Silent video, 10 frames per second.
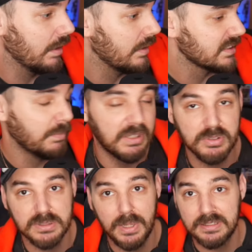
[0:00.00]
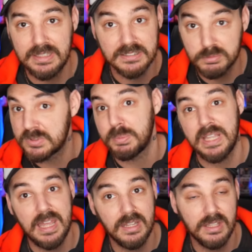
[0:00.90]
somebody was about to eat some
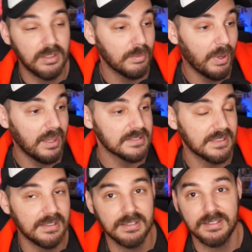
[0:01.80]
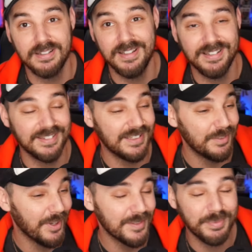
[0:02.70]
spaghetti, you paused it and then
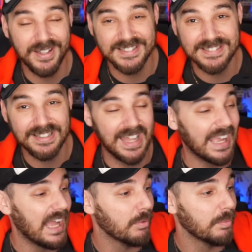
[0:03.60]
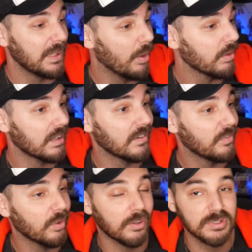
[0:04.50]
you unpaused it, that guy will be holding a
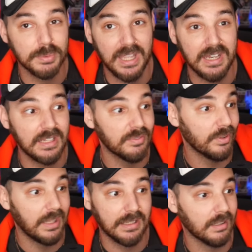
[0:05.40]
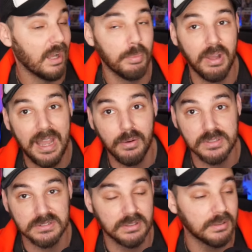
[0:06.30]
fork of spaghetti for like a couple
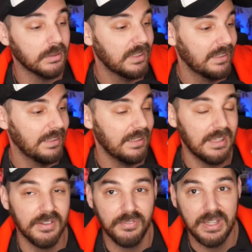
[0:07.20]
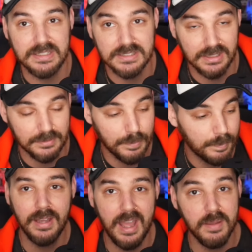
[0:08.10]
hours until it fades
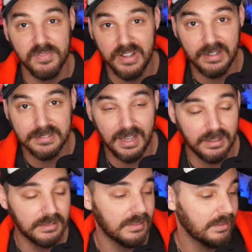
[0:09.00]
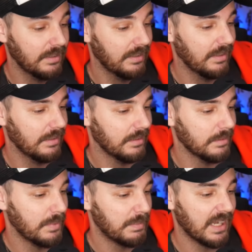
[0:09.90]
in. I am very tired.
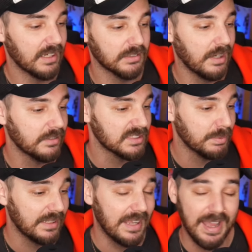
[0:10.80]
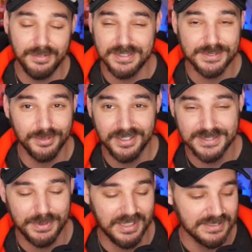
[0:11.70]
I'm not going to try to explain how this
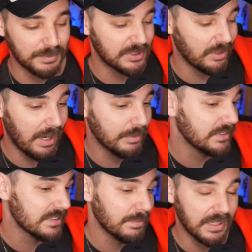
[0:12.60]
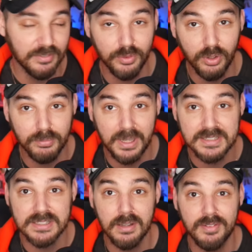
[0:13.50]
works because I'm sure I would just make a fool of
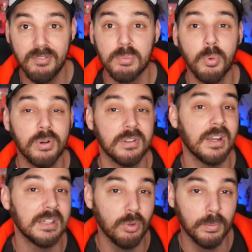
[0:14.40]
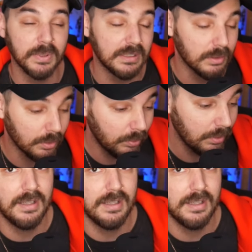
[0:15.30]
myself even more than I normally do.